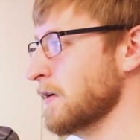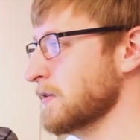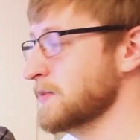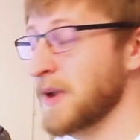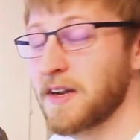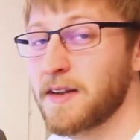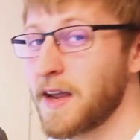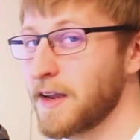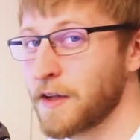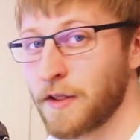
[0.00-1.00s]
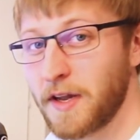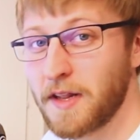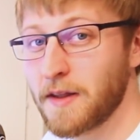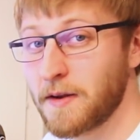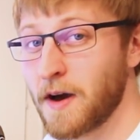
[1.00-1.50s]
spend a day
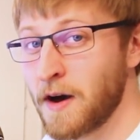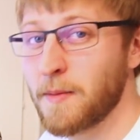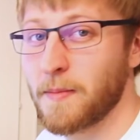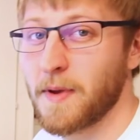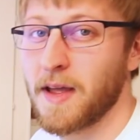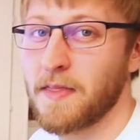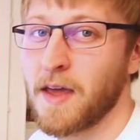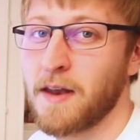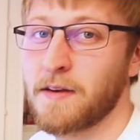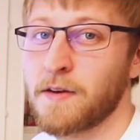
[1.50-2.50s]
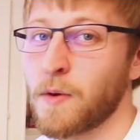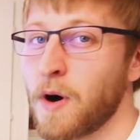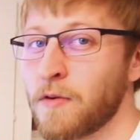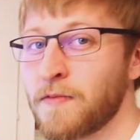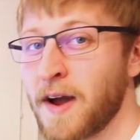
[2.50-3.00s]
cleaning it up and then
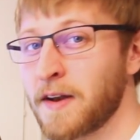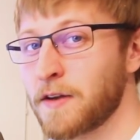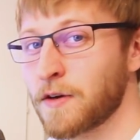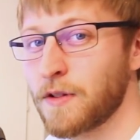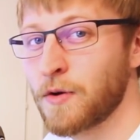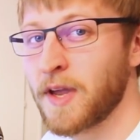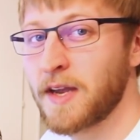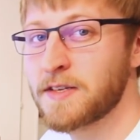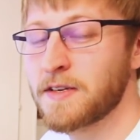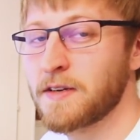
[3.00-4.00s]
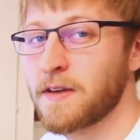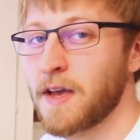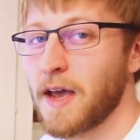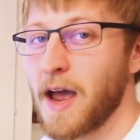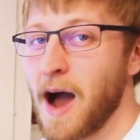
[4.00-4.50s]
go out, find a good location.
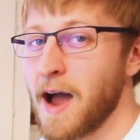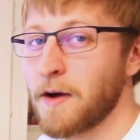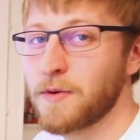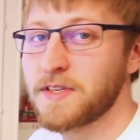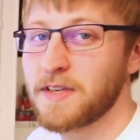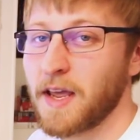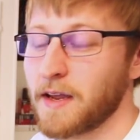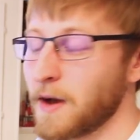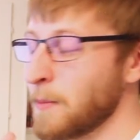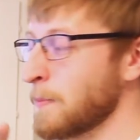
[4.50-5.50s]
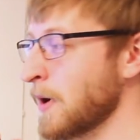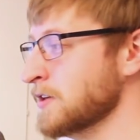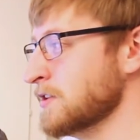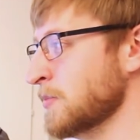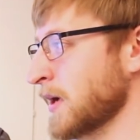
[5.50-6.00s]
I always take a
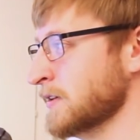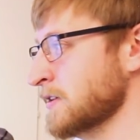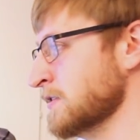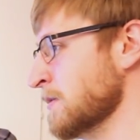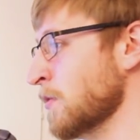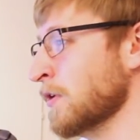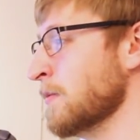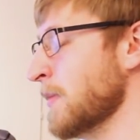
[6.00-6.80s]
bunch of pictures. The more the